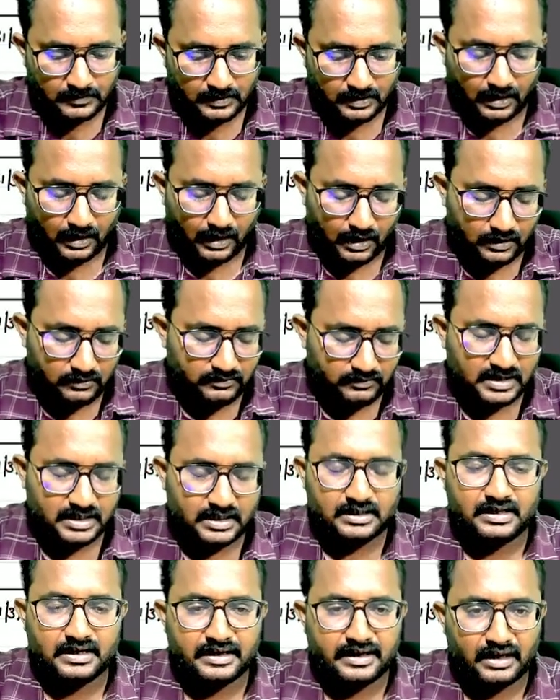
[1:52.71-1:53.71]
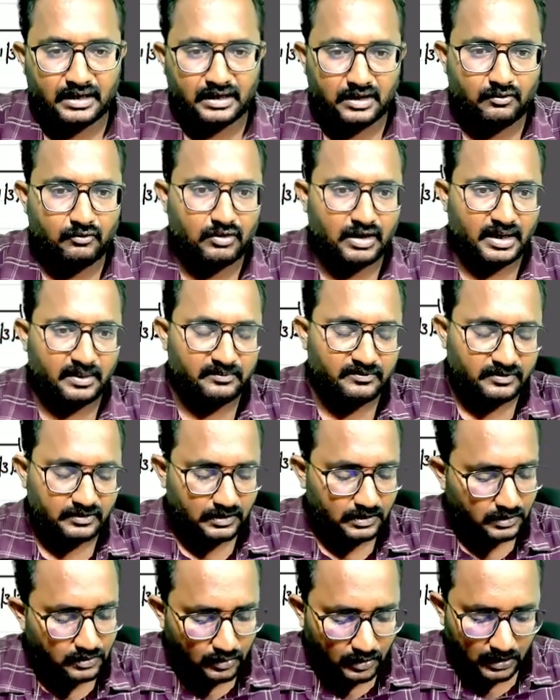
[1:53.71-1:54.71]
Along with that they can give one
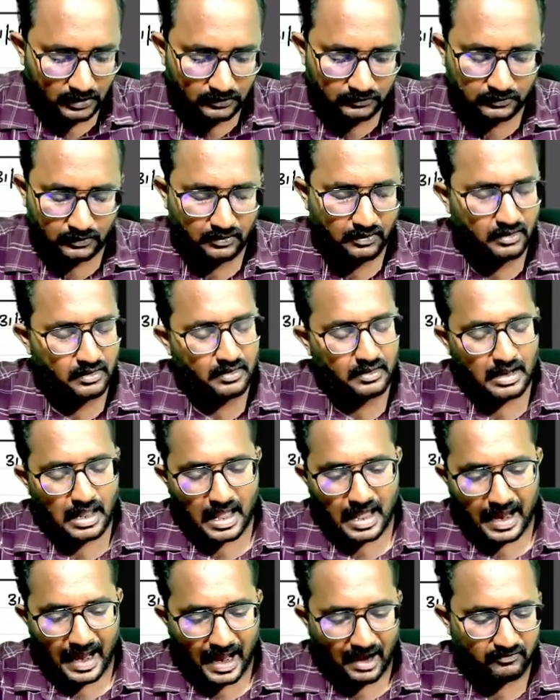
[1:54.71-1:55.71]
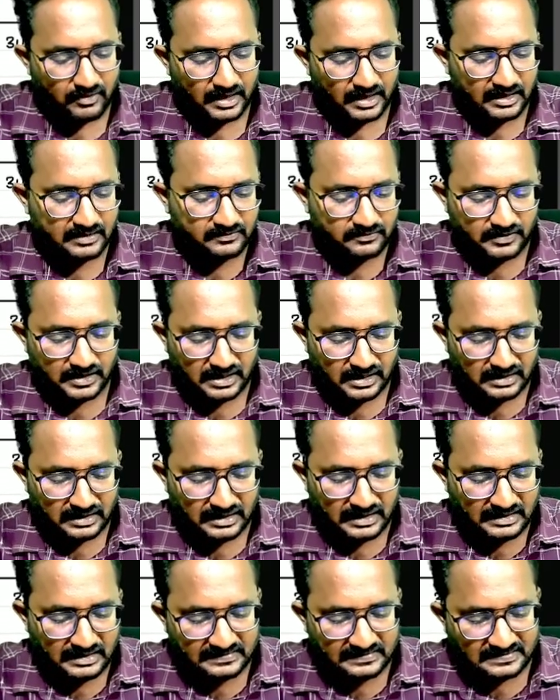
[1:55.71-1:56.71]
MCQ also. Average we can
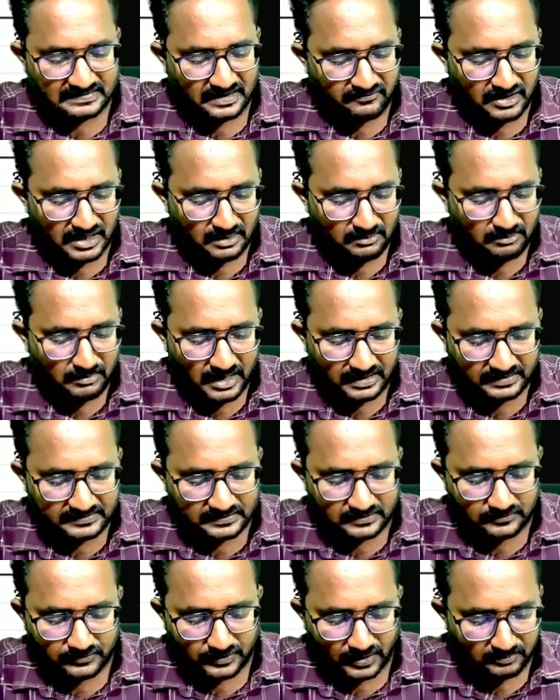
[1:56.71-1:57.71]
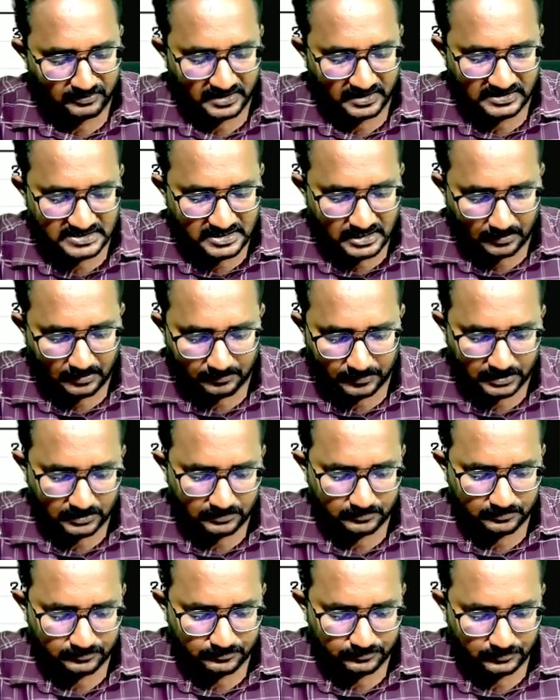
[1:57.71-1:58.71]
get 7 marks from this chapter.
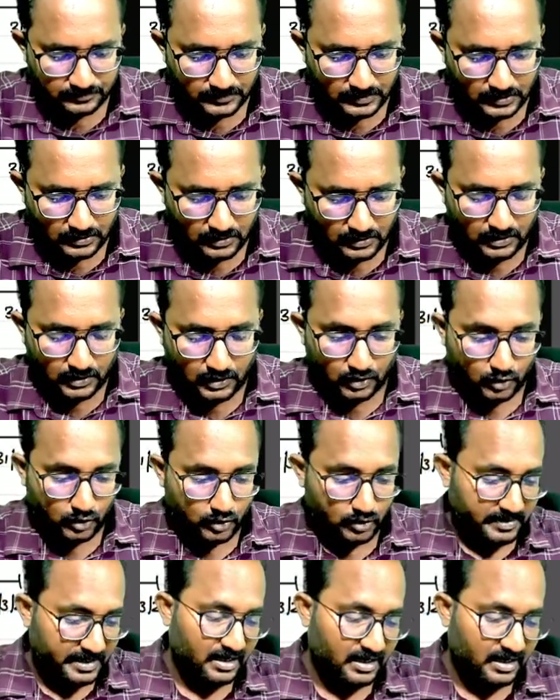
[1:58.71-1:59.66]
To be